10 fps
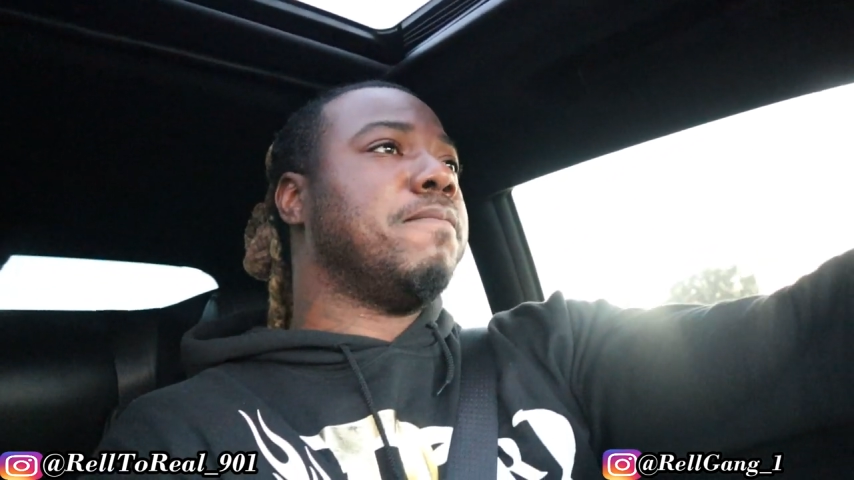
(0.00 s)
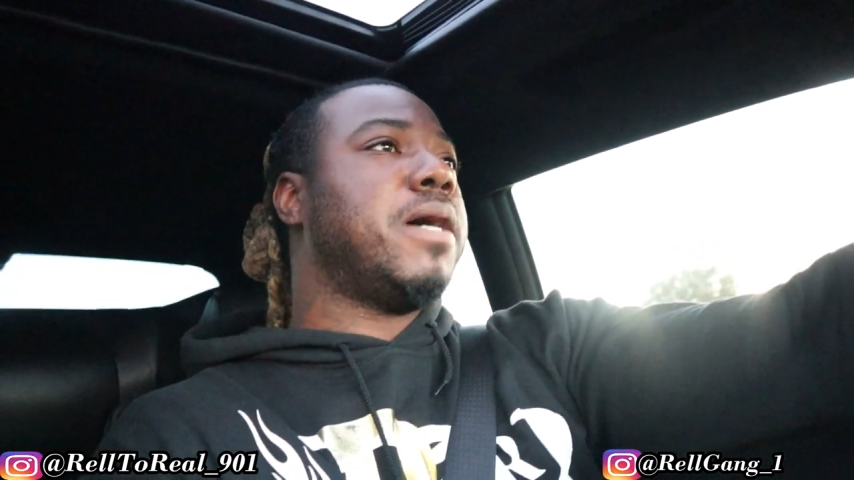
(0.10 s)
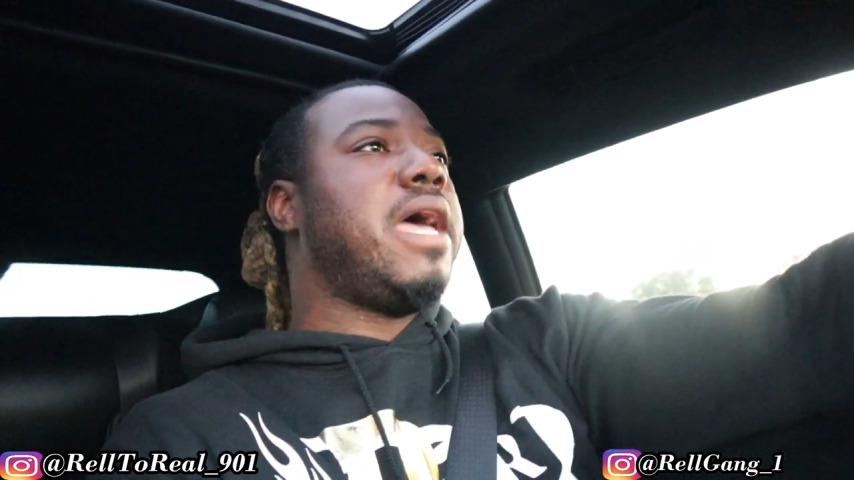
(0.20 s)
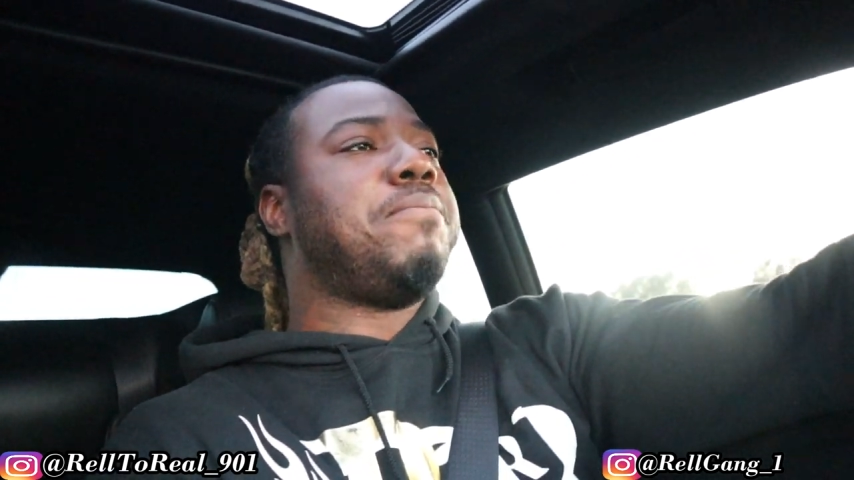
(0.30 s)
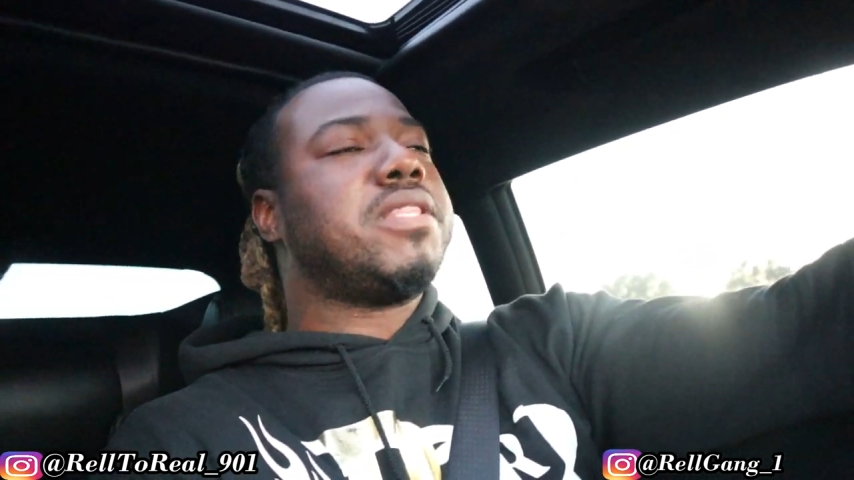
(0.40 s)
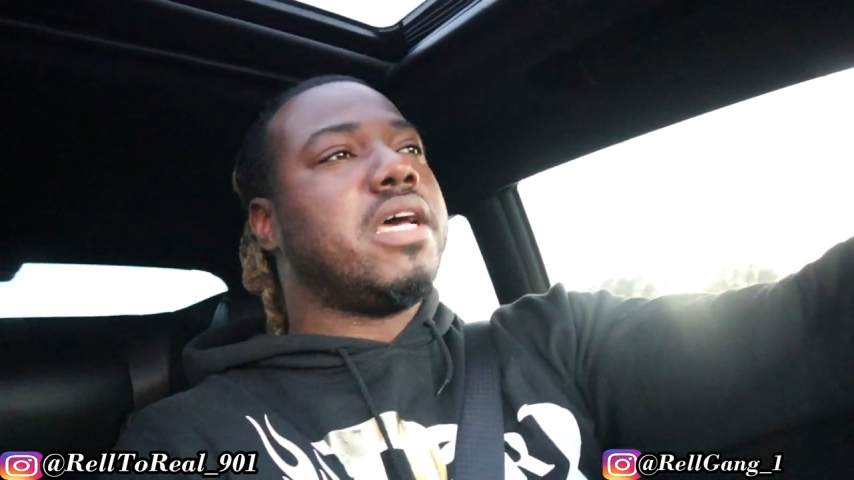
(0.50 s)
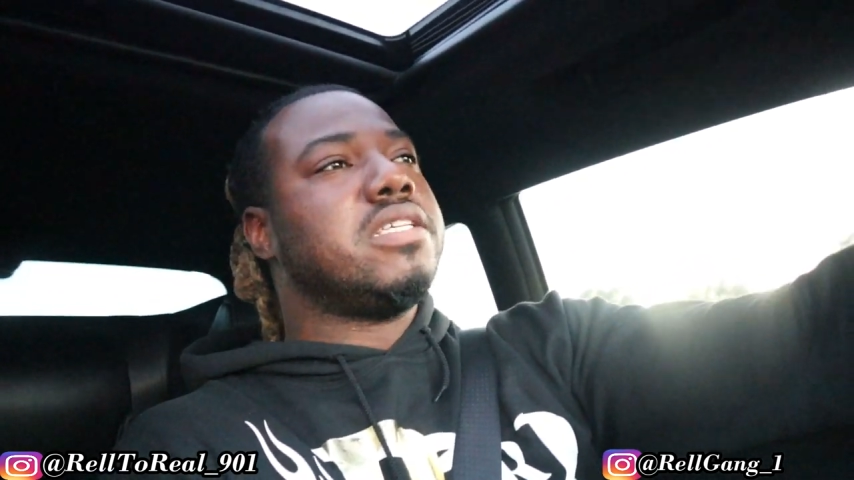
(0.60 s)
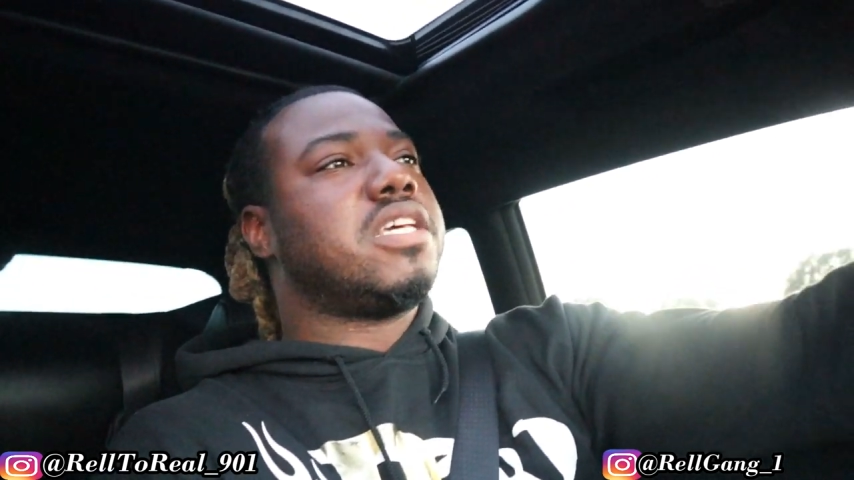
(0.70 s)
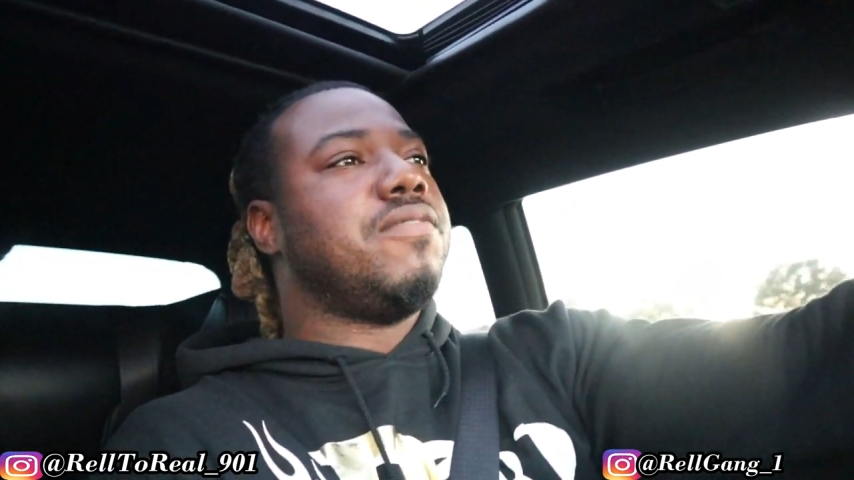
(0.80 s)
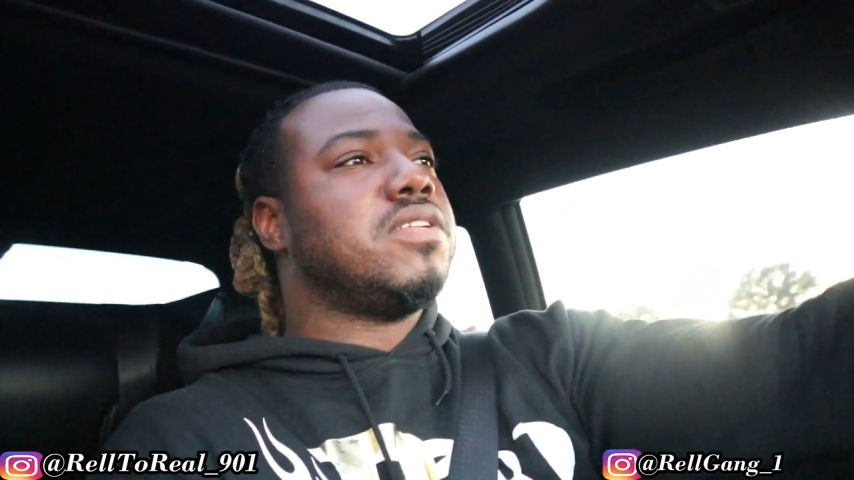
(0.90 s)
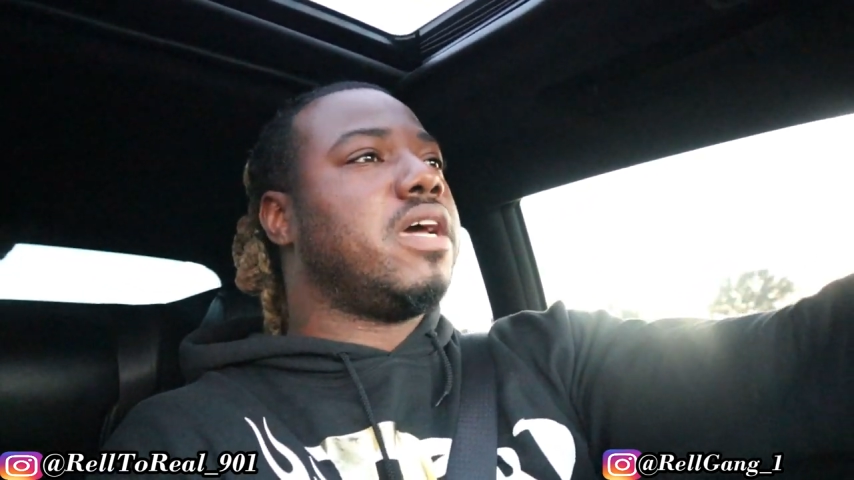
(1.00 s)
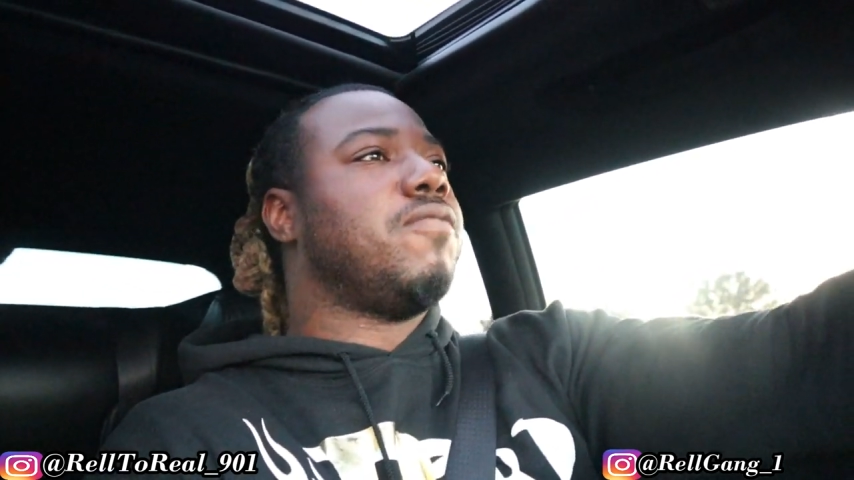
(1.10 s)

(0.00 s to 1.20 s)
But happy Thanksgiving to